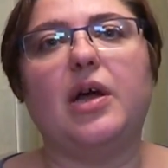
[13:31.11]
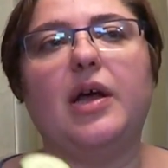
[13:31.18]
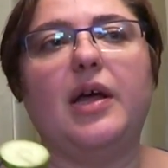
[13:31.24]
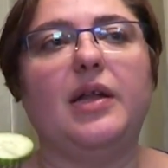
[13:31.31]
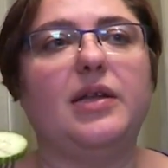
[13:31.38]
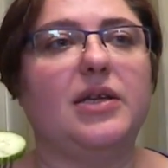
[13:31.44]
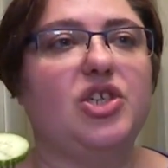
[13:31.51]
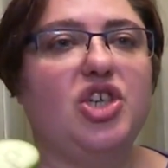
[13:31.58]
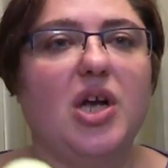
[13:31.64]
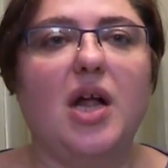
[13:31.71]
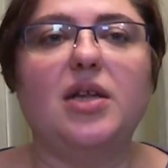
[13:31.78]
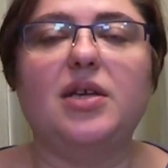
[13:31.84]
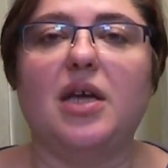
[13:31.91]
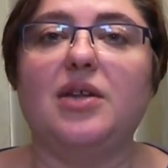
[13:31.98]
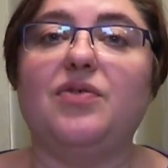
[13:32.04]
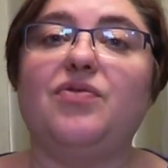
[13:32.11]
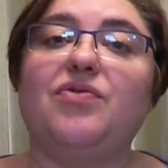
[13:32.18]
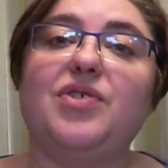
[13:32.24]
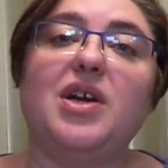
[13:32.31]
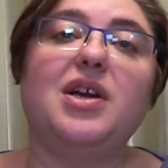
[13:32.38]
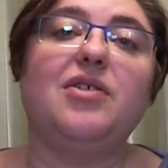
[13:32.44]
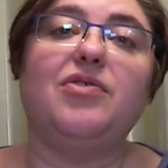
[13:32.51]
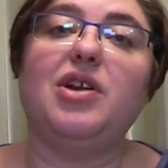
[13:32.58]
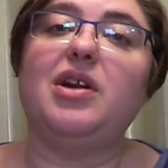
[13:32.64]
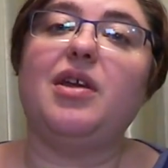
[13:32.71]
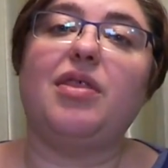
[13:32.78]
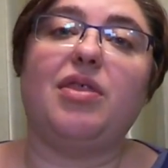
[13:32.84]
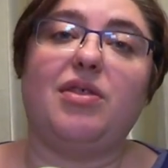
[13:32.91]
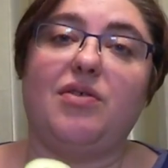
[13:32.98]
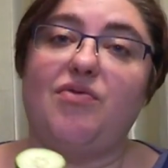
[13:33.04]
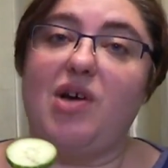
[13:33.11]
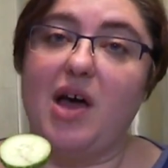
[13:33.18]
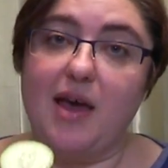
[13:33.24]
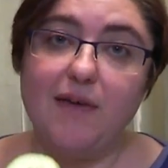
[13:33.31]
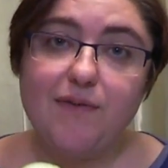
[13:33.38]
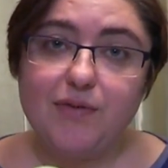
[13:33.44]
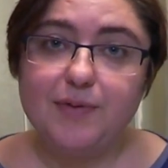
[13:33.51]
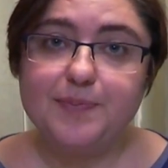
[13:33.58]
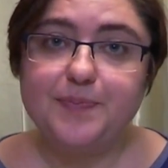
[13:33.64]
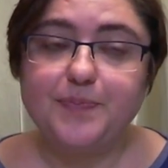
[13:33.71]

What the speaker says: and a child can really, really thrive,